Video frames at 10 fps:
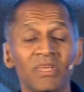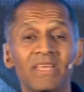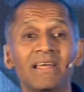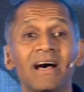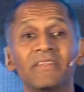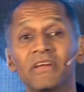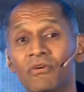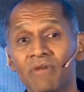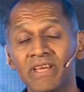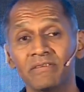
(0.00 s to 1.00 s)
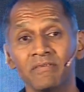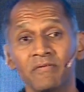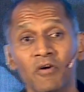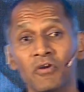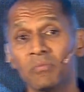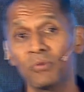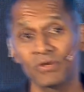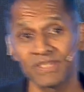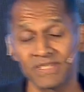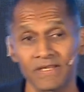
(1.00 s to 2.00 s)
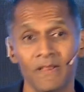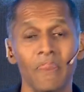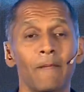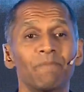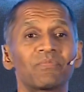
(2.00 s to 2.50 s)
looking at other great photo books.